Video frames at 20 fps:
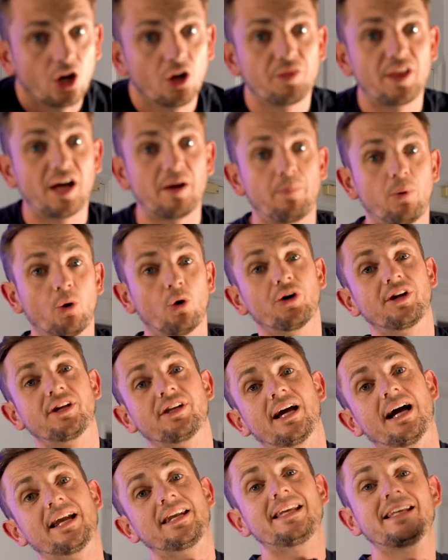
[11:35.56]
On that
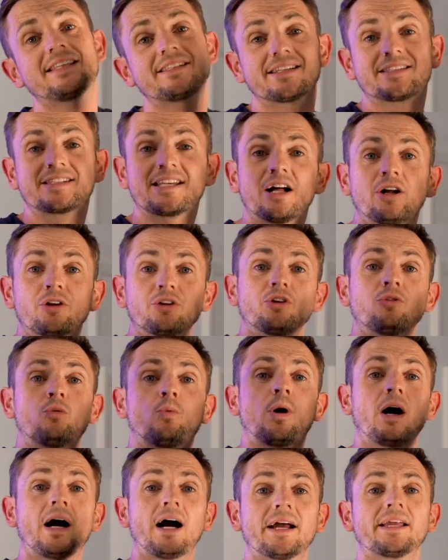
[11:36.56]
point, I need to tell you
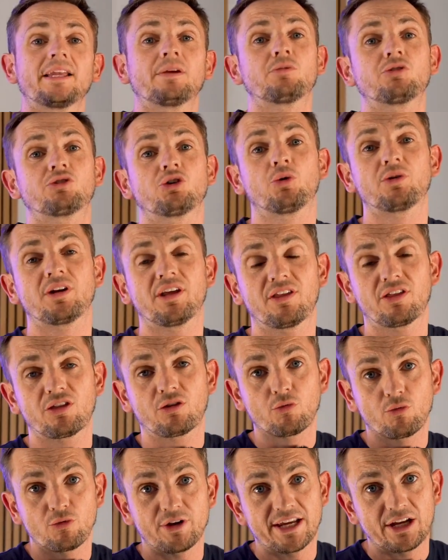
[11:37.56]
why it was only
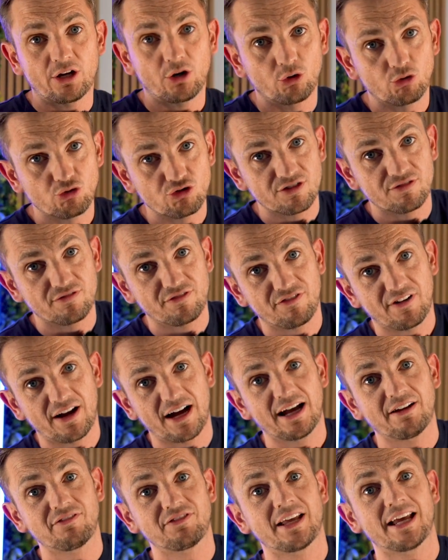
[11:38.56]
three hundred
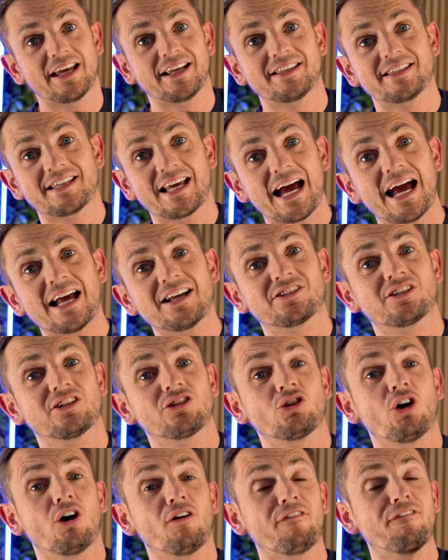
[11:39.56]
five day test
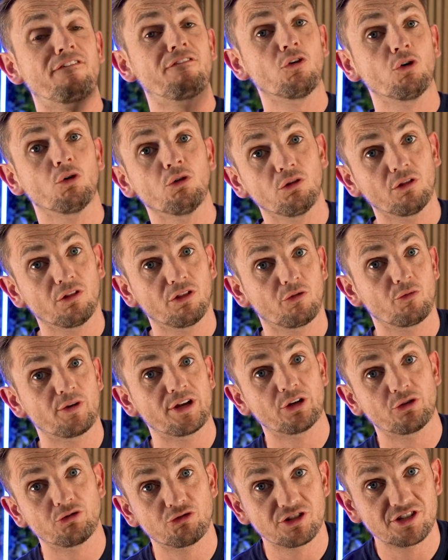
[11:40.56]
and not a full
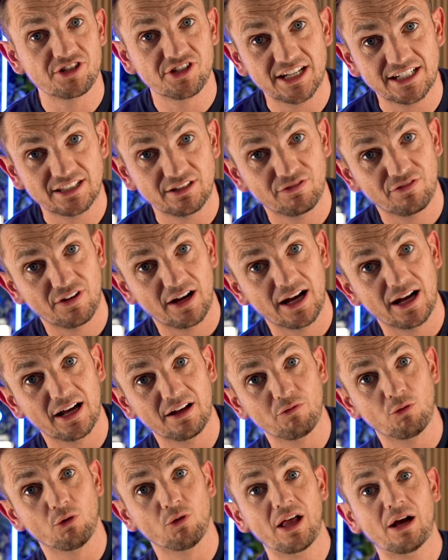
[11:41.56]
three hundred
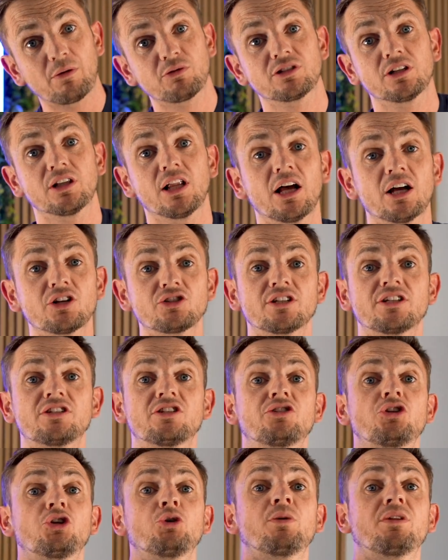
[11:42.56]
sixty-five. Well, that was largely
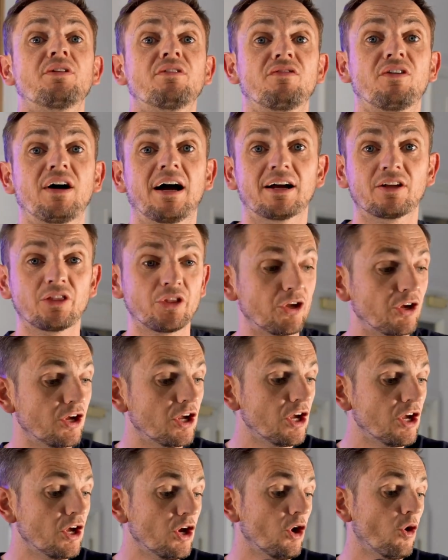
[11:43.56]
to do with the fact that
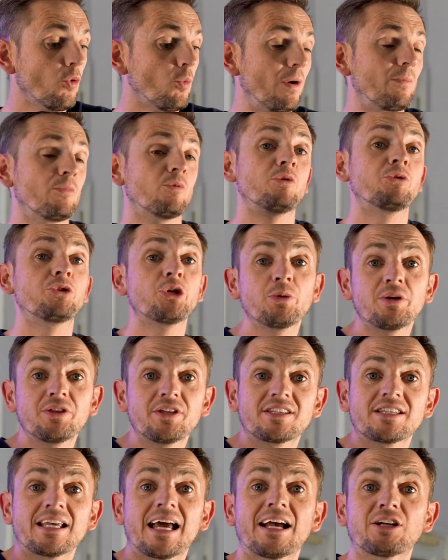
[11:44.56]
when we were doing
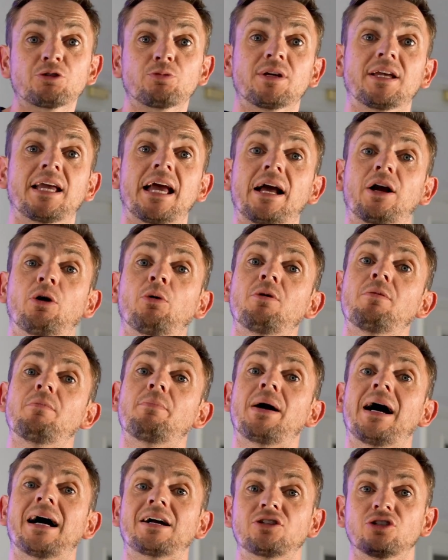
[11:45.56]
the test, we kept going
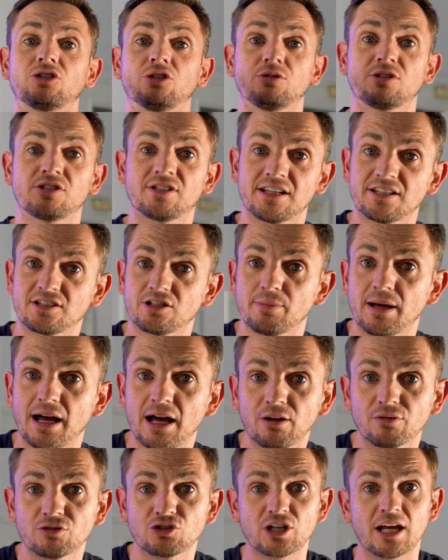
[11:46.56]
back to do system
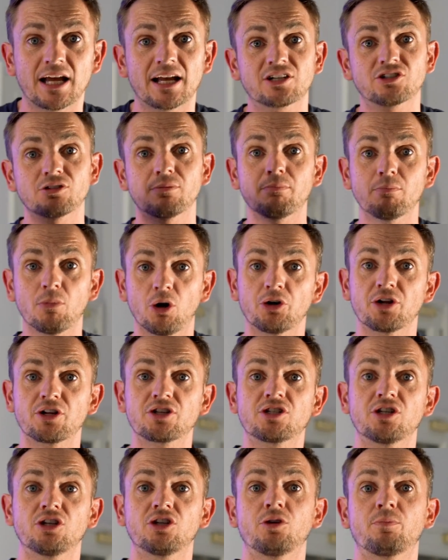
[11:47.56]
health checks and
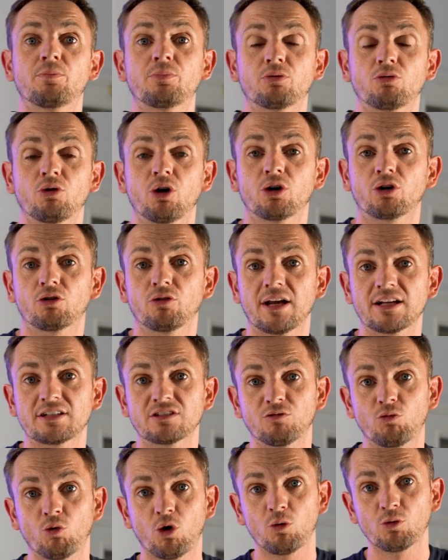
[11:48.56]
monitor the progress
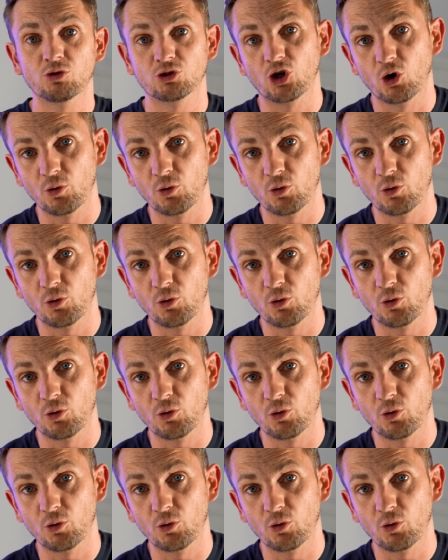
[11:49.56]
of what was